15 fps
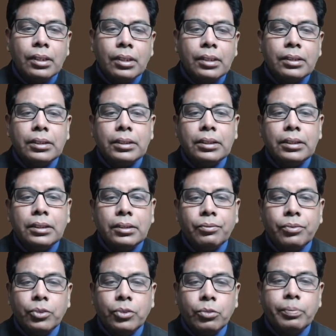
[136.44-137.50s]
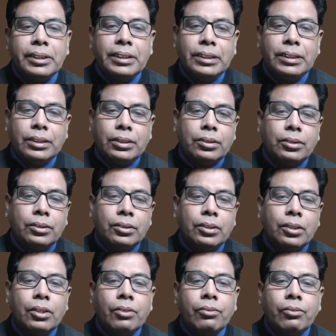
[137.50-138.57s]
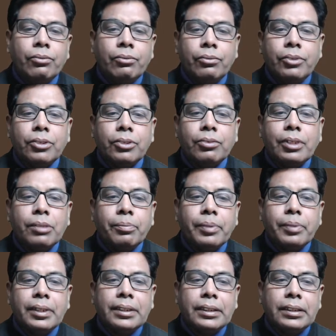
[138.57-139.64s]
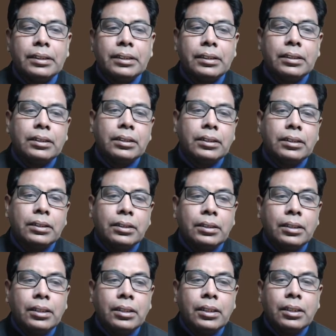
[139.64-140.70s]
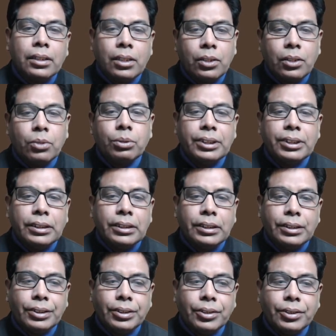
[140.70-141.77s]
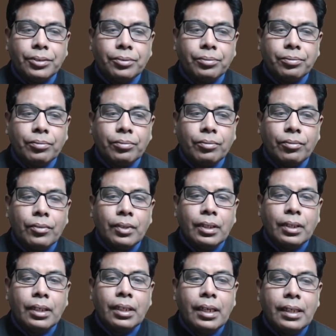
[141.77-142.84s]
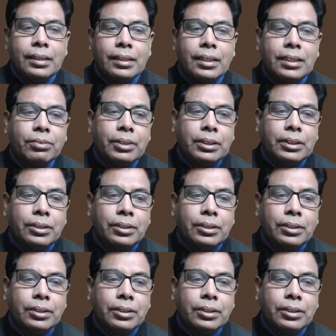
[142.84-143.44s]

just few bits which will represent the control signals. And that's why